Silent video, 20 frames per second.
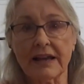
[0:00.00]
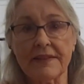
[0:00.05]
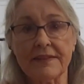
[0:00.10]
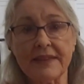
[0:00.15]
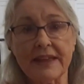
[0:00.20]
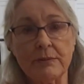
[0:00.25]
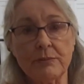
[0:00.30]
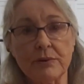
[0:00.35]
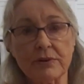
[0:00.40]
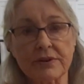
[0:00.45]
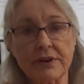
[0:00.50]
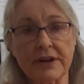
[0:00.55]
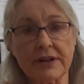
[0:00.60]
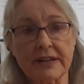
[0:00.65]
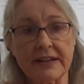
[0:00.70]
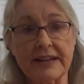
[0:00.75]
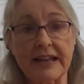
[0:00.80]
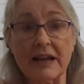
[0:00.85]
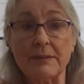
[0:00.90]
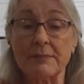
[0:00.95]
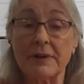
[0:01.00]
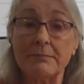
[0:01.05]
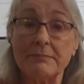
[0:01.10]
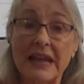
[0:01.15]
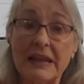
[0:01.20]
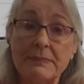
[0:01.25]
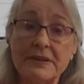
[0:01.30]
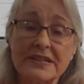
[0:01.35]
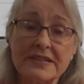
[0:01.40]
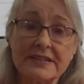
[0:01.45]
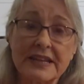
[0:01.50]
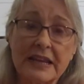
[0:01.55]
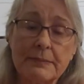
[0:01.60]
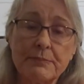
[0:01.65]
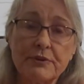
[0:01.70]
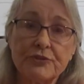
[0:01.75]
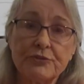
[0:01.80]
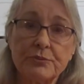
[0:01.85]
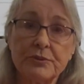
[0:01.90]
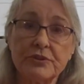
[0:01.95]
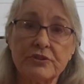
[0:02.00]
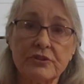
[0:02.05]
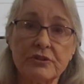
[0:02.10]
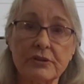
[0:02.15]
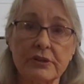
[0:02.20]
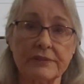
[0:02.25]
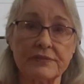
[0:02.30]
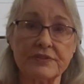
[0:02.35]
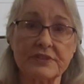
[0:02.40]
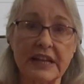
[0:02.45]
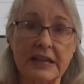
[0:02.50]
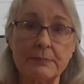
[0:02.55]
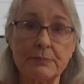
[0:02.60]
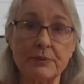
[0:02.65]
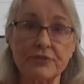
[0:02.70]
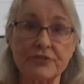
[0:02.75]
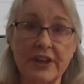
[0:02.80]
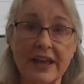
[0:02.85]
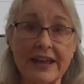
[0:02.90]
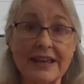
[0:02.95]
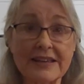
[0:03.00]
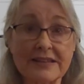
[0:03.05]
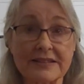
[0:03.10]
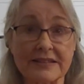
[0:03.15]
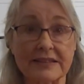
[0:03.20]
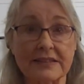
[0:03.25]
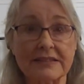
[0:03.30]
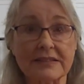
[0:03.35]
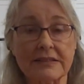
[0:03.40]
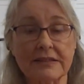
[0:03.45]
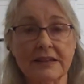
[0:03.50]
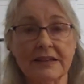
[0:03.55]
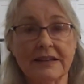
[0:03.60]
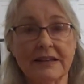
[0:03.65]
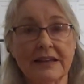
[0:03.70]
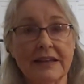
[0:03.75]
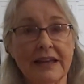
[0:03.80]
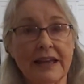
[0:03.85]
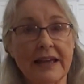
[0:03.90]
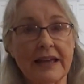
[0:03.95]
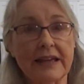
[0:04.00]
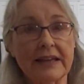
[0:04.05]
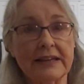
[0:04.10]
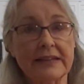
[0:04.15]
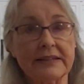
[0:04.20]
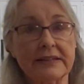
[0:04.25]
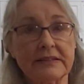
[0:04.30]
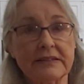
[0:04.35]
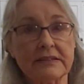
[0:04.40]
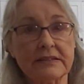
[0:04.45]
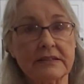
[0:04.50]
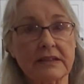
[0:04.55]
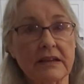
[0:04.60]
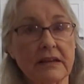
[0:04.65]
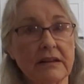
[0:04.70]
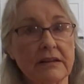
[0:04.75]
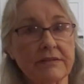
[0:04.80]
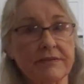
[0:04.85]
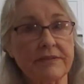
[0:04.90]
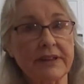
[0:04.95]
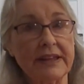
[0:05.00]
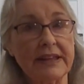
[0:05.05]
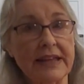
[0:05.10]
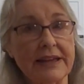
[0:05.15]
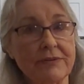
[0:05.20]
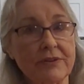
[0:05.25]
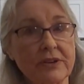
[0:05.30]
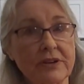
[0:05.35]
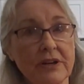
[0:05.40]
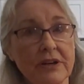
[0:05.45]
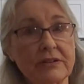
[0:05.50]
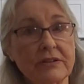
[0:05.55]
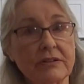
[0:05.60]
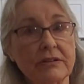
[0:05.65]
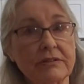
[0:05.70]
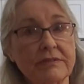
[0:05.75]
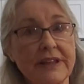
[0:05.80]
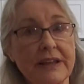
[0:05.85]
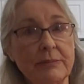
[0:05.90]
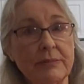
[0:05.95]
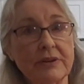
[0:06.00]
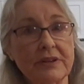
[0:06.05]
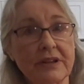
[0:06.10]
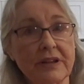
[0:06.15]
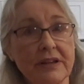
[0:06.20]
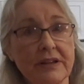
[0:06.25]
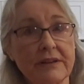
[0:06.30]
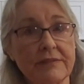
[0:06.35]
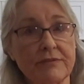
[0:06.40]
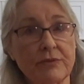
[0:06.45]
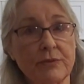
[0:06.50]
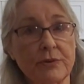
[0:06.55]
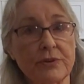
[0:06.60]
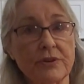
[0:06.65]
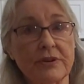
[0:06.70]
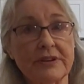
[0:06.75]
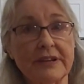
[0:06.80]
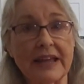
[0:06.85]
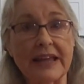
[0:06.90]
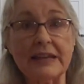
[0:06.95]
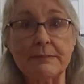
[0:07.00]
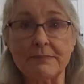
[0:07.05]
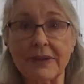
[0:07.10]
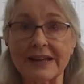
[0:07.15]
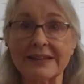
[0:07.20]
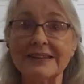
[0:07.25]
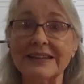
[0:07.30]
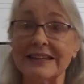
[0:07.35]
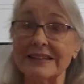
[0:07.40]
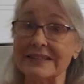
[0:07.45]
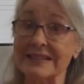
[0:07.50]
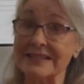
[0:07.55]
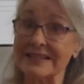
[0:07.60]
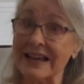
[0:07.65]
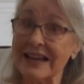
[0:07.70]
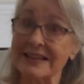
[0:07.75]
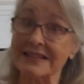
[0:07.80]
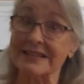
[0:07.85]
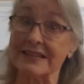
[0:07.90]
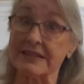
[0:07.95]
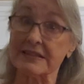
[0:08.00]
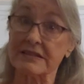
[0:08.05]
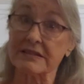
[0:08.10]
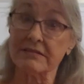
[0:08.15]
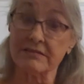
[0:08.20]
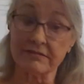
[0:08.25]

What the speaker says: And they will cut it out, but maybe Staples would too. If Staples has it and they have a cutter, they would cut it for you in 8 by 10 sizes.